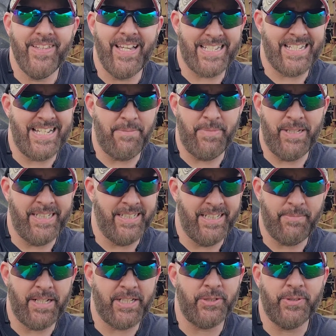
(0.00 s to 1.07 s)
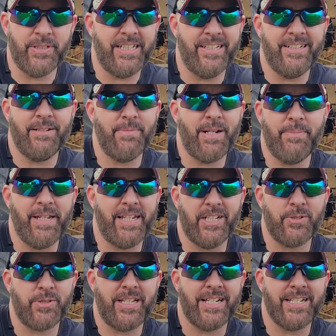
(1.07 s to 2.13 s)
That's not me. I'm not doing that. I'm not making
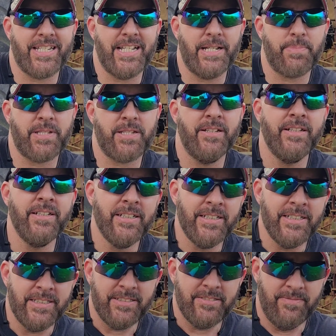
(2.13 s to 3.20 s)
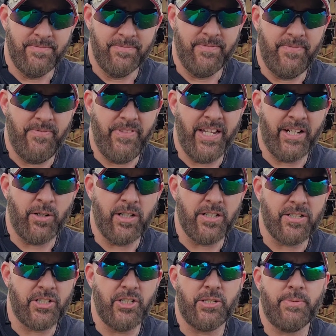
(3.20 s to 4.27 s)
those kind of steps. There are,
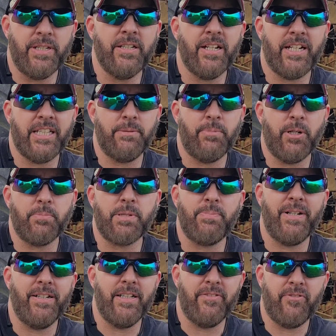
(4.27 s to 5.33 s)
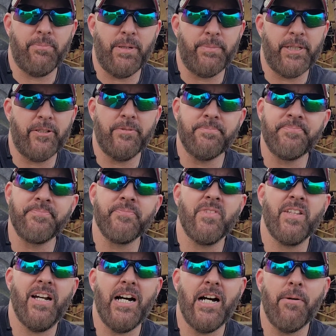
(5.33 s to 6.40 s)
excuse me, I got the burps apparently from my beer.
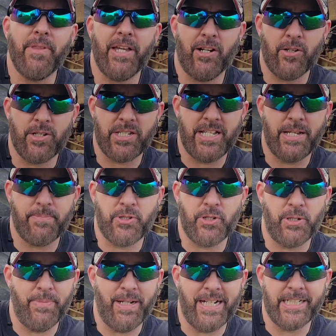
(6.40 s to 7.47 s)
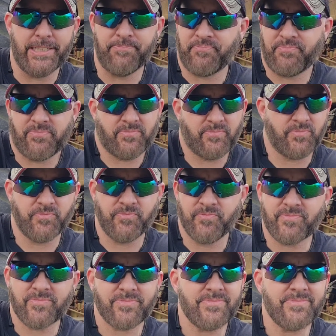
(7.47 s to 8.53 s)
Um, there are steps you can buy
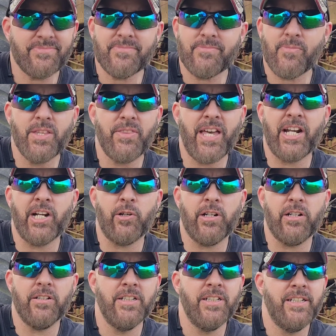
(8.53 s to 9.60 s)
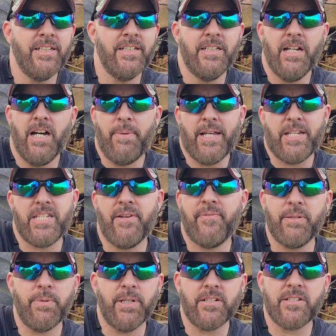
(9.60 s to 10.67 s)
that are about
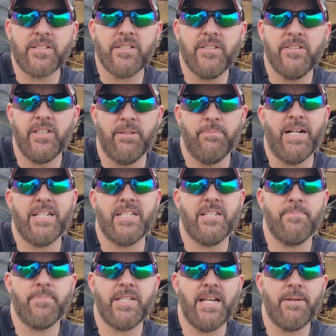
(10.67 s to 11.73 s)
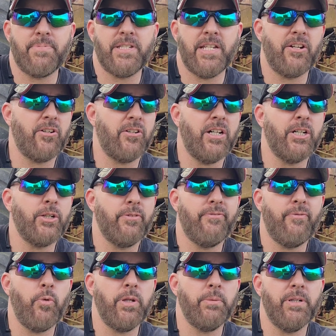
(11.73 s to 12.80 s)
seventy bucks. You can buy some steps that are one hundred
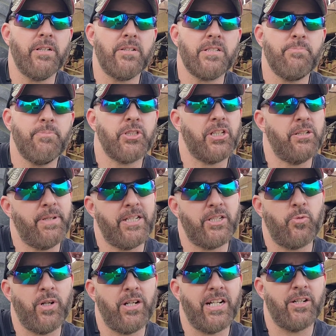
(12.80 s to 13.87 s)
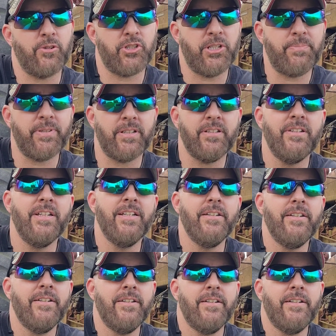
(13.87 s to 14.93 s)
forty bucks, but you're going to pay twenty dollars shipping.
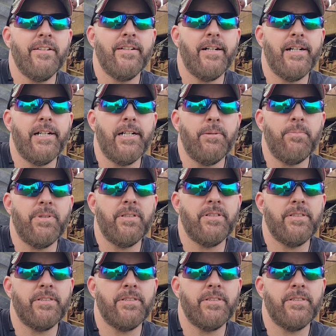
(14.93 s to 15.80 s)
Um...